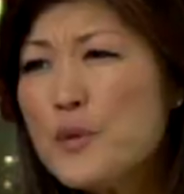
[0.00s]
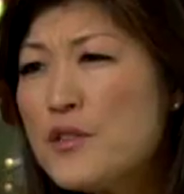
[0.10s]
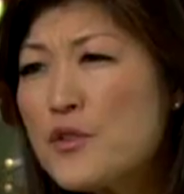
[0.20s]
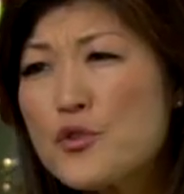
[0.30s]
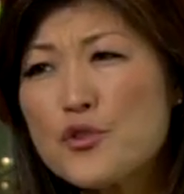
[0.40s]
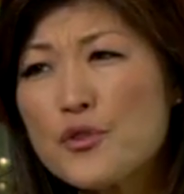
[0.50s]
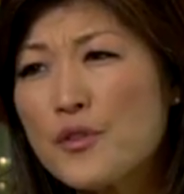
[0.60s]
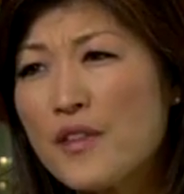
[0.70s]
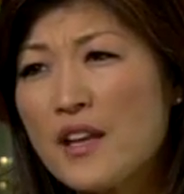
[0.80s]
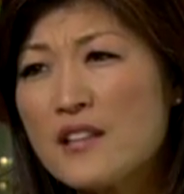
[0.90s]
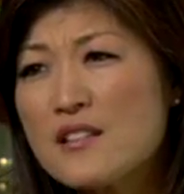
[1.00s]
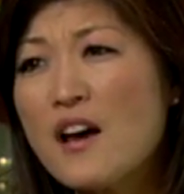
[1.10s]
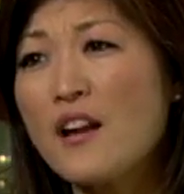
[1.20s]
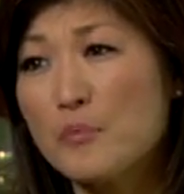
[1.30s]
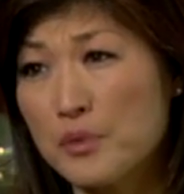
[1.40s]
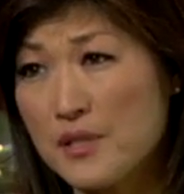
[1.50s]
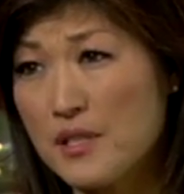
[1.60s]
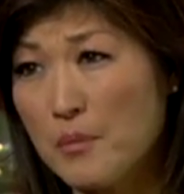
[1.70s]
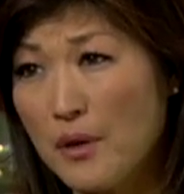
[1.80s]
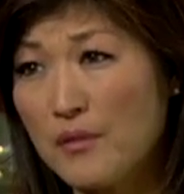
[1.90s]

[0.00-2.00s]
be so sure that it's not a placebo?